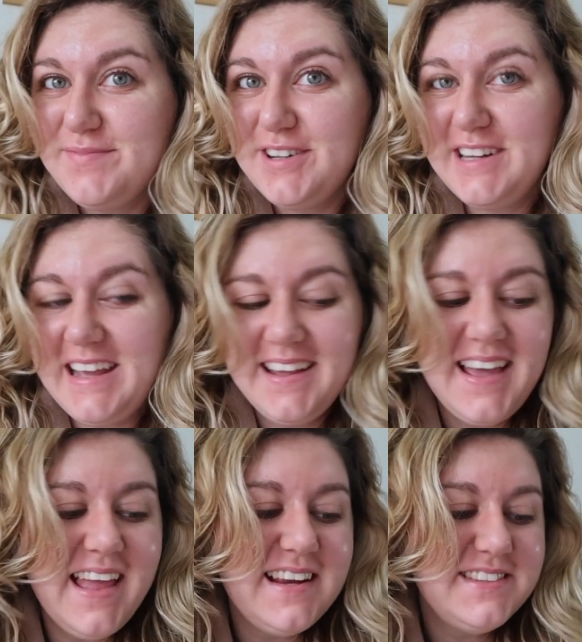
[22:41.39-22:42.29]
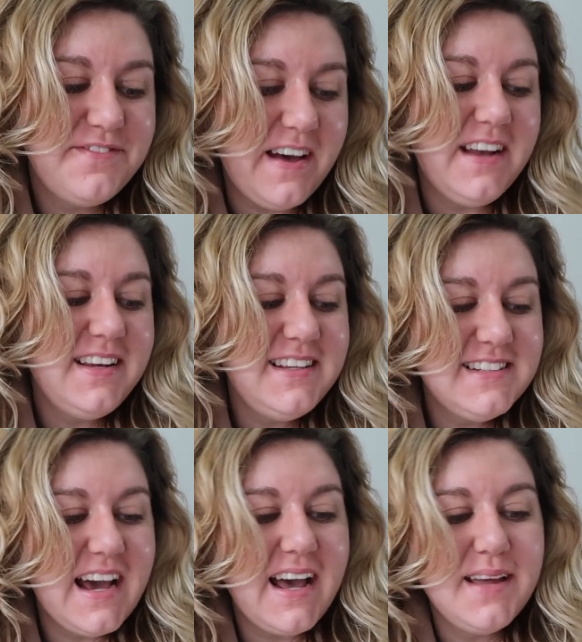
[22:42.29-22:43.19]
morning. It is finally
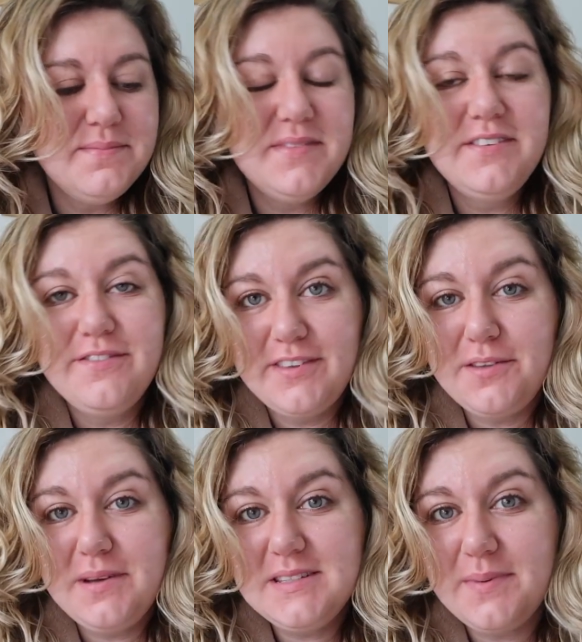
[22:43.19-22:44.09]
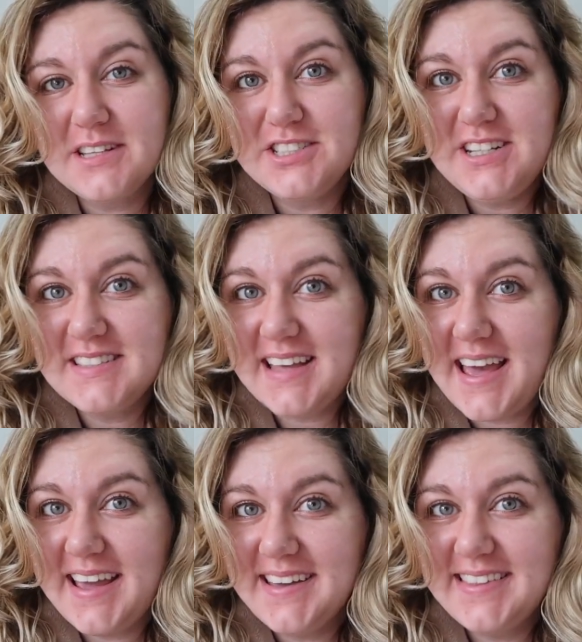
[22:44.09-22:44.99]
time for the Weetabix
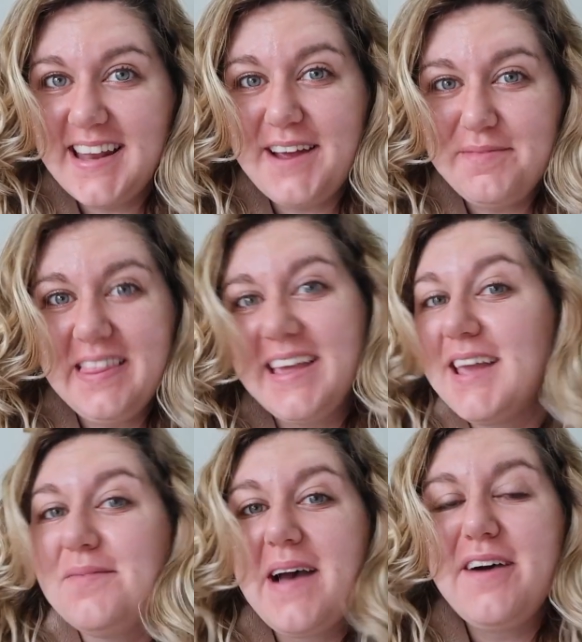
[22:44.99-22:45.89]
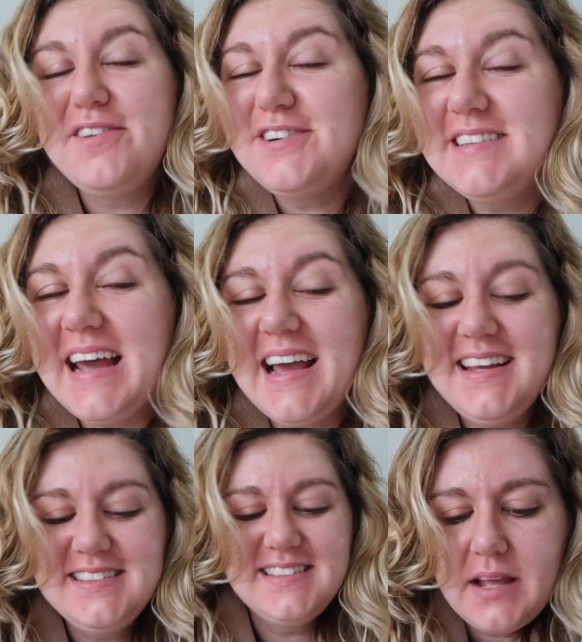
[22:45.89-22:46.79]
cheesecake that I've been thinking about all
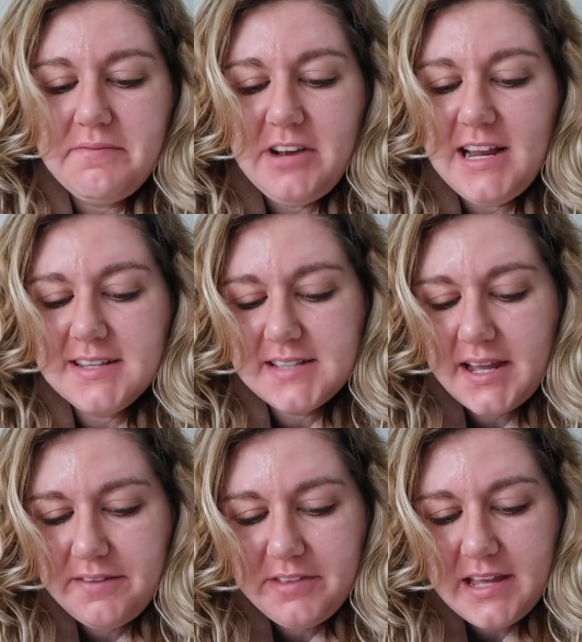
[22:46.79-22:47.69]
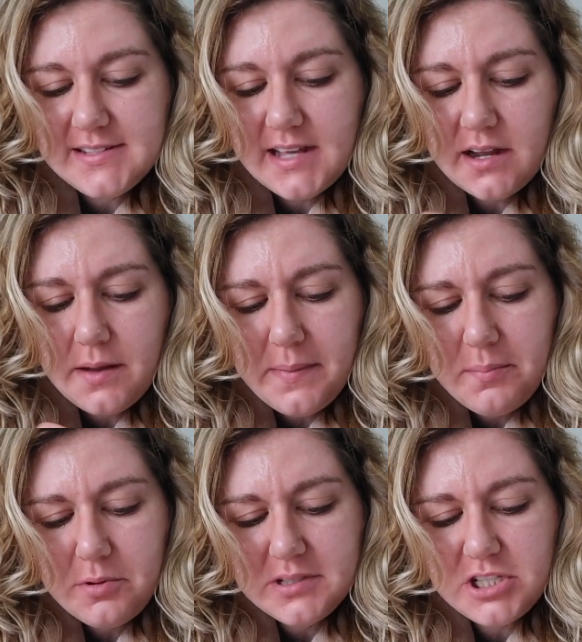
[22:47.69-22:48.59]
night. I'm really excited for this. I can't
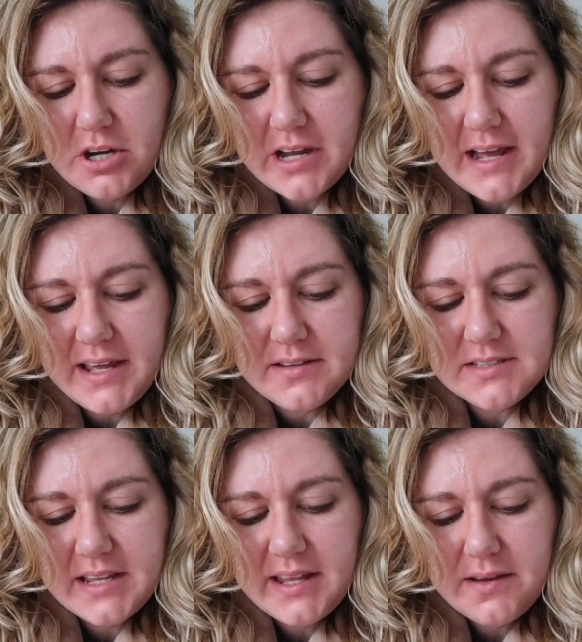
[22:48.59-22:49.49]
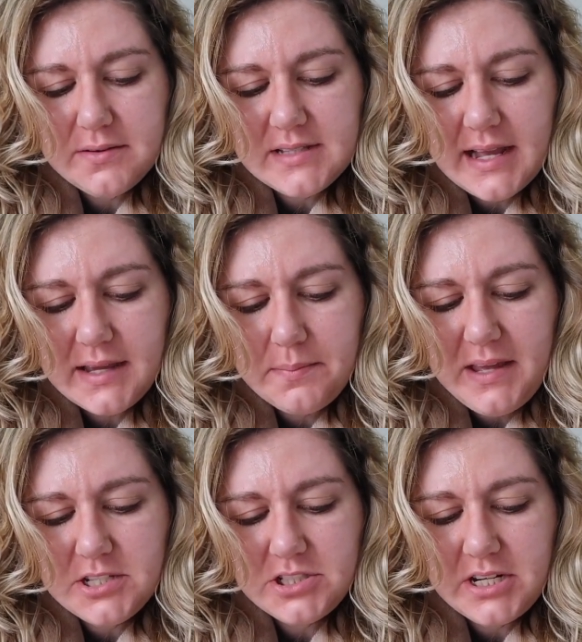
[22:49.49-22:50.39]
remember which yogurt I used. I think it was like
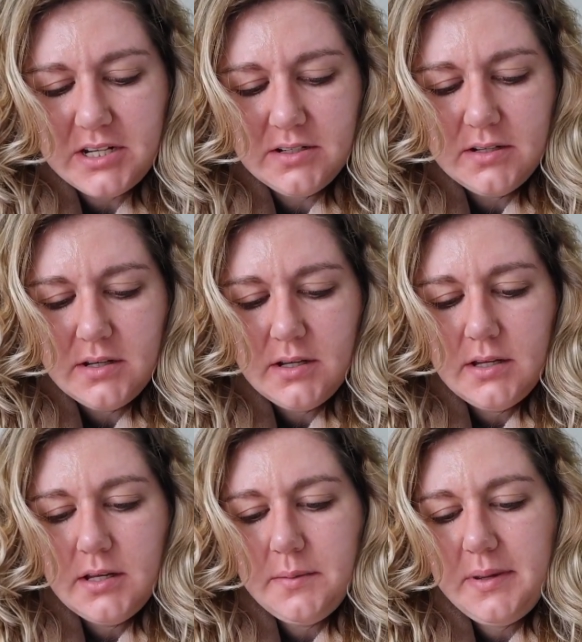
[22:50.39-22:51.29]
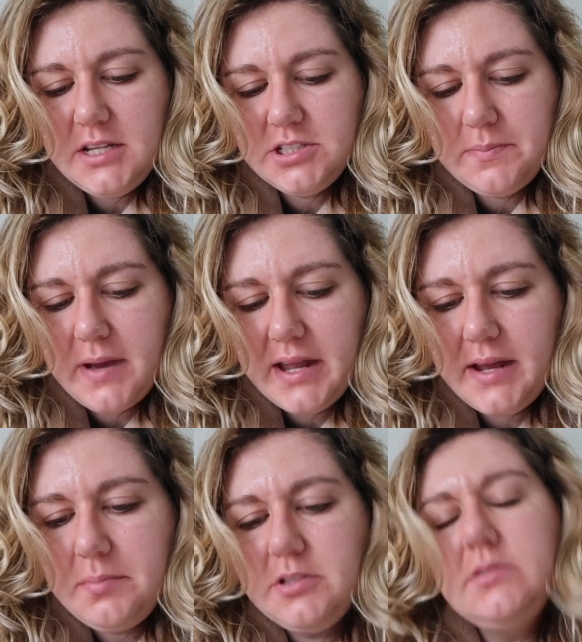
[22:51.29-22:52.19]
peach and
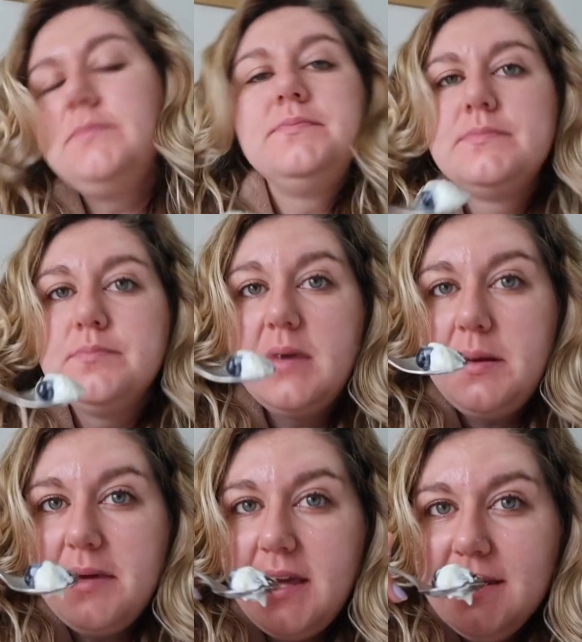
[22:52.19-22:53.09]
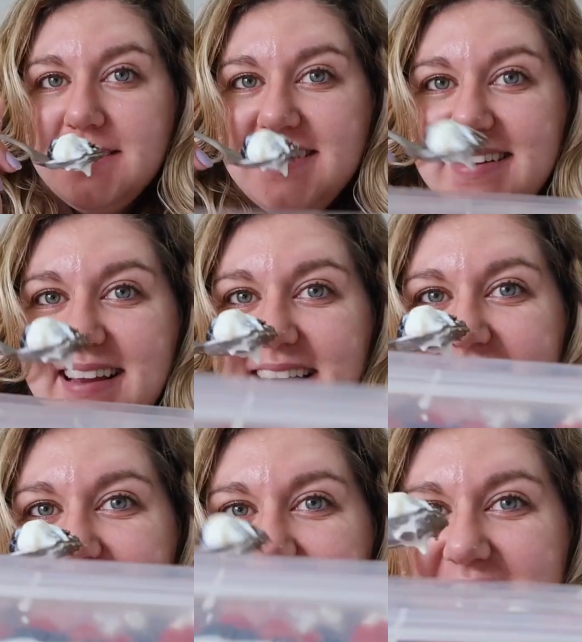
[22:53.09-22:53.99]
pineapple, maybe.
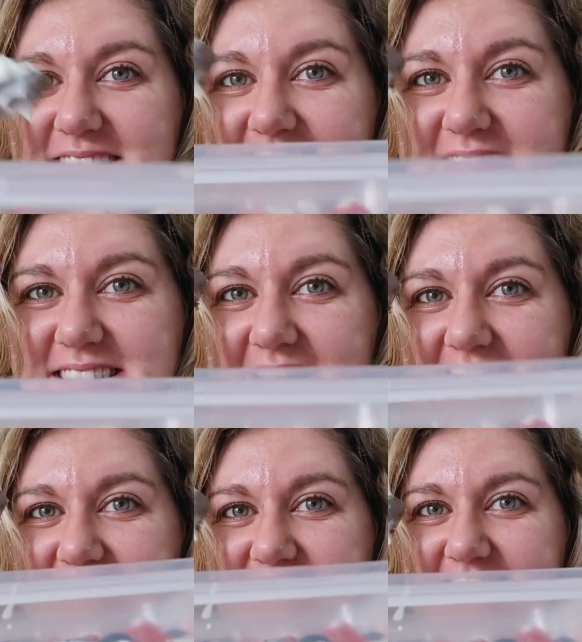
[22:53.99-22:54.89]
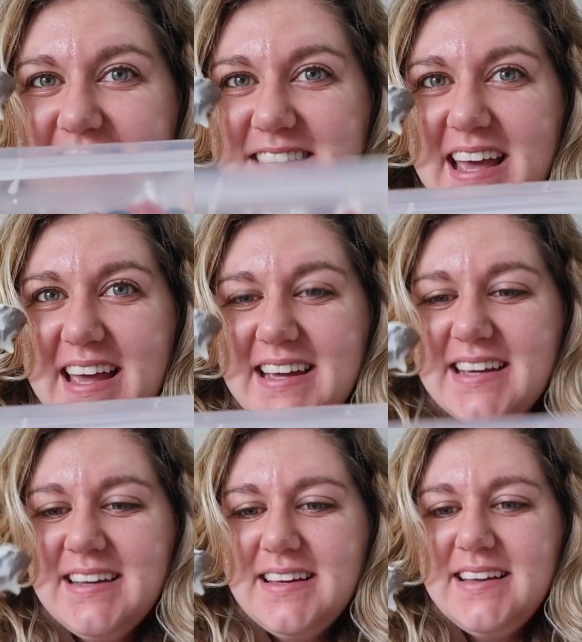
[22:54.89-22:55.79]
Look, it actually looks like a little
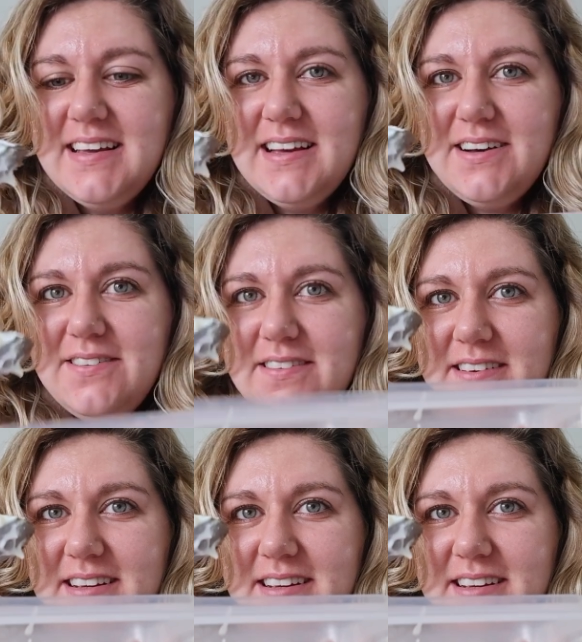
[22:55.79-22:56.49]
cheesecake. Oh,